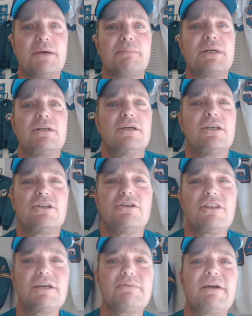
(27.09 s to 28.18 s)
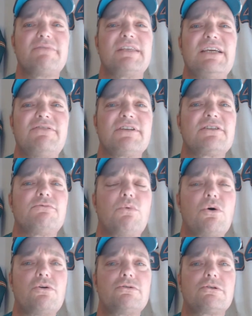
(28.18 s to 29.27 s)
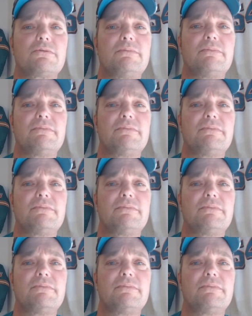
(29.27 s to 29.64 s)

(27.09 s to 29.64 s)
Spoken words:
But do you think we have defensive woes?